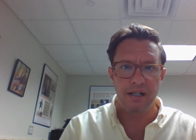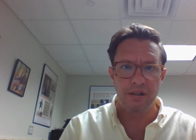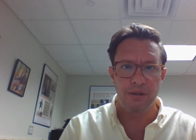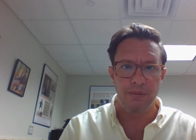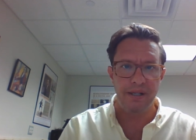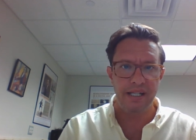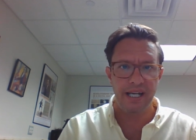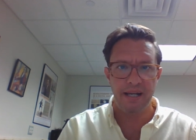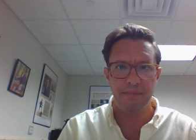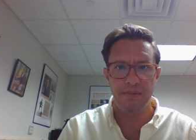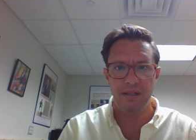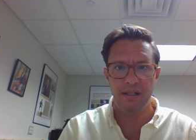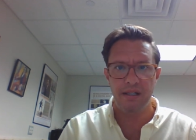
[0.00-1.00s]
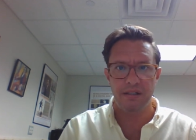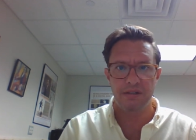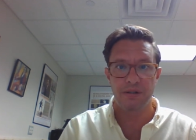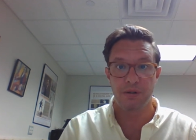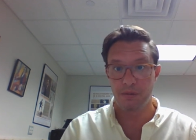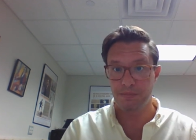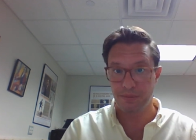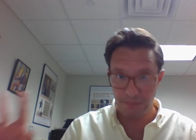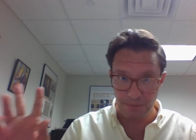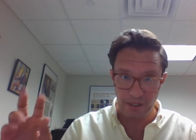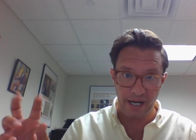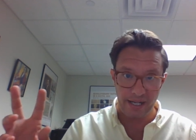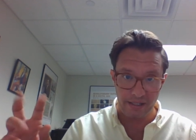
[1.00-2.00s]
who became the sole
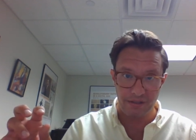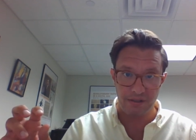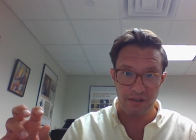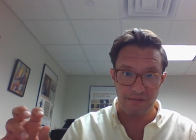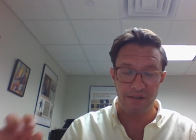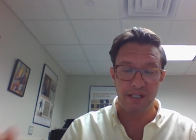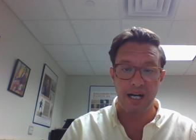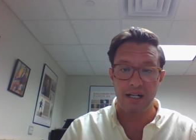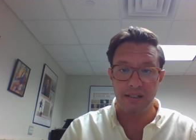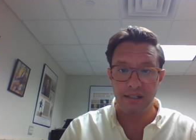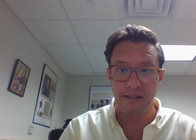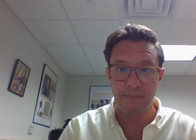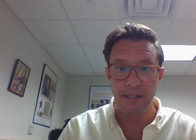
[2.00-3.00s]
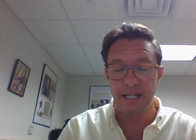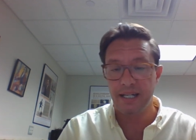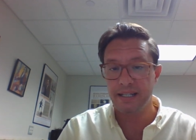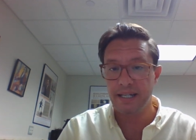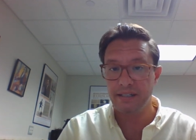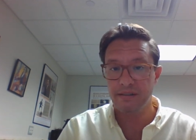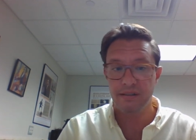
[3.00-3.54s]
proprietor of the colony, meaning that